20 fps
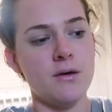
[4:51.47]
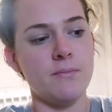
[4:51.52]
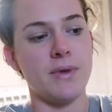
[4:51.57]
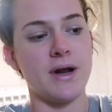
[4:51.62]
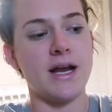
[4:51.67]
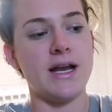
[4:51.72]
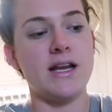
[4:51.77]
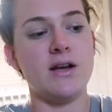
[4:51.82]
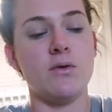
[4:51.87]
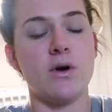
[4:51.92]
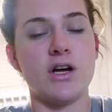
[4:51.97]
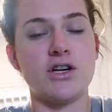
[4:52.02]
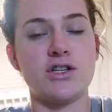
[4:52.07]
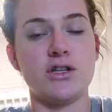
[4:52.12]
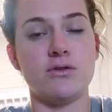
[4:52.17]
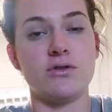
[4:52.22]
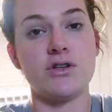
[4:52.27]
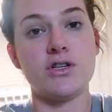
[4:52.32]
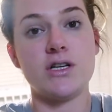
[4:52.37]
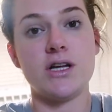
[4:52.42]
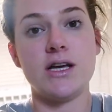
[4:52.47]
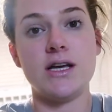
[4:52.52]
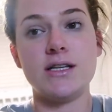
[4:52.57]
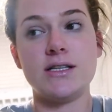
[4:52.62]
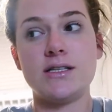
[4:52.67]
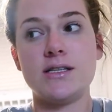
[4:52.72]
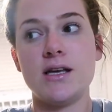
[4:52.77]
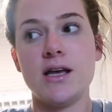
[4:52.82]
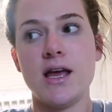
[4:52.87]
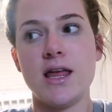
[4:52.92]
But I need to wash those
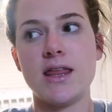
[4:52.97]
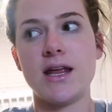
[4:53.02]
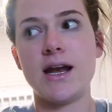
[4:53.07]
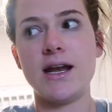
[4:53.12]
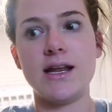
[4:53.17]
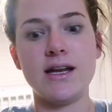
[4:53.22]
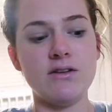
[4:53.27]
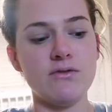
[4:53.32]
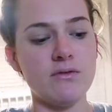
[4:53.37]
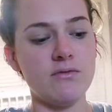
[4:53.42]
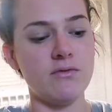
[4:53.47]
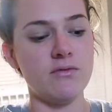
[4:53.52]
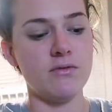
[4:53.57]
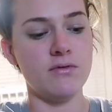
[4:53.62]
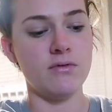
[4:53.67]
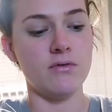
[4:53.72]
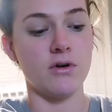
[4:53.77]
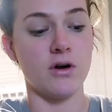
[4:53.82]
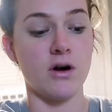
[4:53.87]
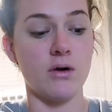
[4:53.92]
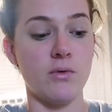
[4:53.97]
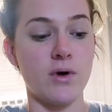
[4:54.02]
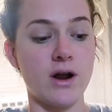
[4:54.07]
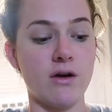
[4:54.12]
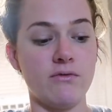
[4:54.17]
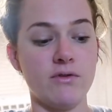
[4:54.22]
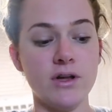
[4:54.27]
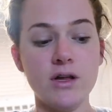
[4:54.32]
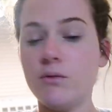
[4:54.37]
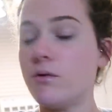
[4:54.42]
sheets, and then I need to, or what I
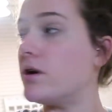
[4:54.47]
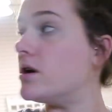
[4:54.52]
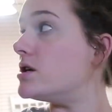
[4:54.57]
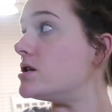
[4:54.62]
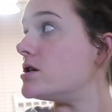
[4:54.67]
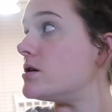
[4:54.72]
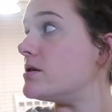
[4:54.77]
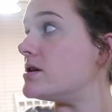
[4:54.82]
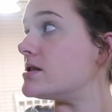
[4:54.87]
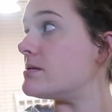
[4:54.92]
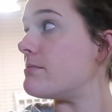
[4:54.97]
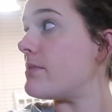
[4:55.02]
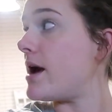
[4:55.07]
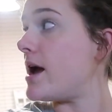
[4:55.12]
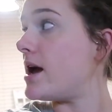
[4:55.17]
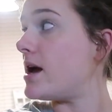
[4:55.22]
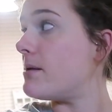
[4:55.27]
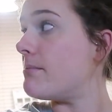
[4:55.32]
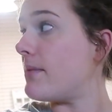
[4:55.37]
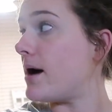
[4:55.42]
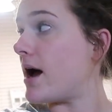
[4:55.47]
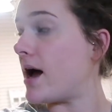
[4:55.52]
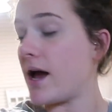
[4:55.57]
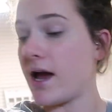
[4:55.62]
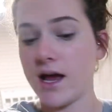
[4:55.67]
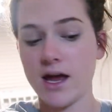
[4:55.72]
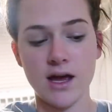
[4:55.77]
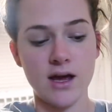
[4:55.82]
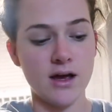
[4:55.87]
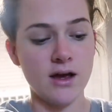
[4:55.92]
really want to do is make
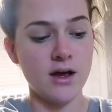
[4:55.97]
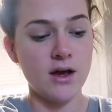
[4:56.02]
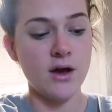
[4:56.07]
my